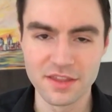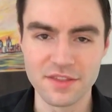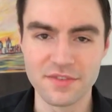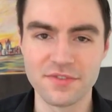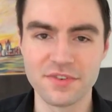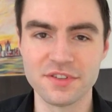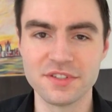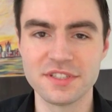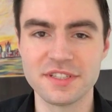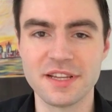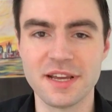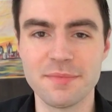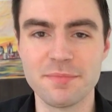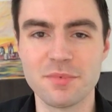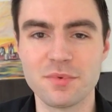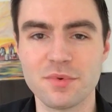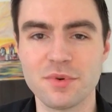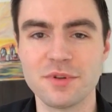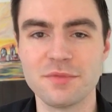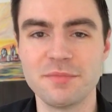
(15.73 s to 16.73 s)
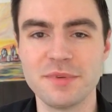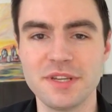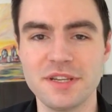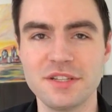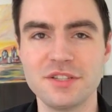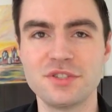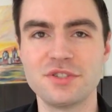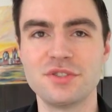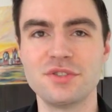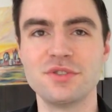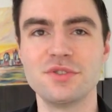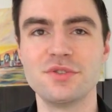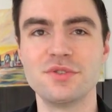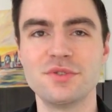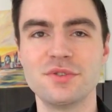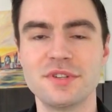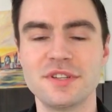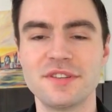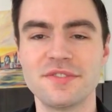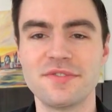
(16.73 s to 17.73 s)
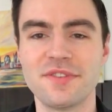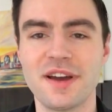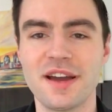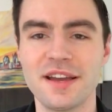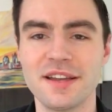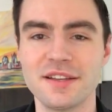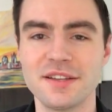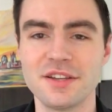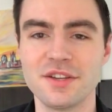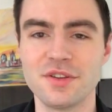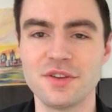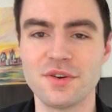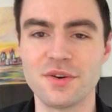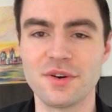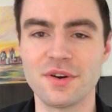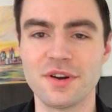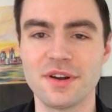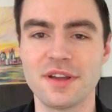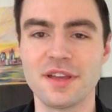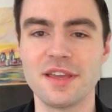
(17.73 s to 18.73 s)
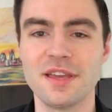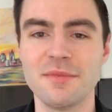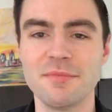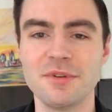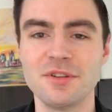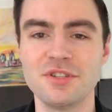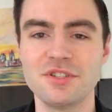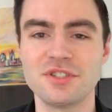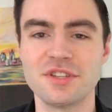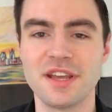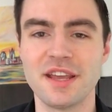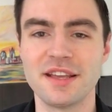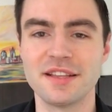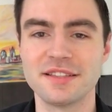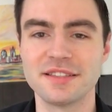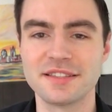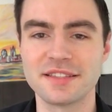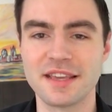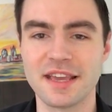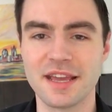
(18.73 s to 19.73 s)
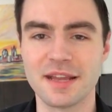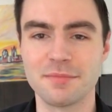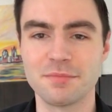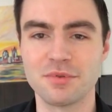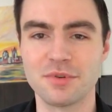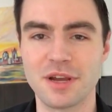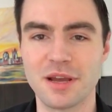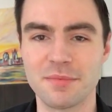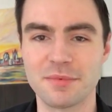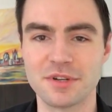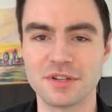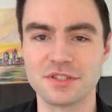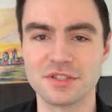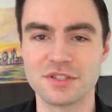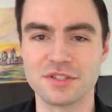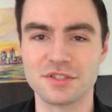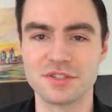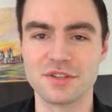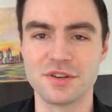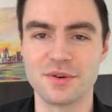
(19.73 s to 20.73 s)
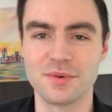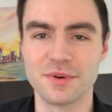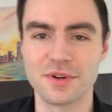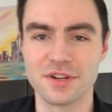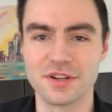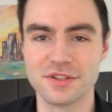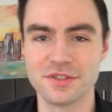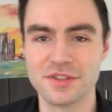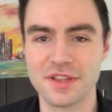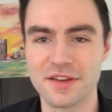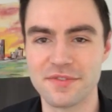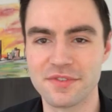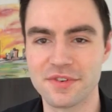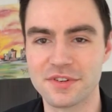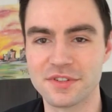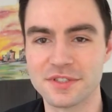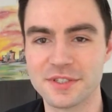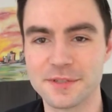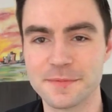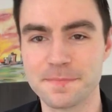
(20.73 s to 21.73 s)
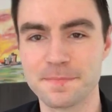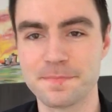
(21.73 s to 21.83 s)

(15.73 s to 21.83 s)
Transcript: The first step would be to define your image and scan parameters, so we're going to do that first.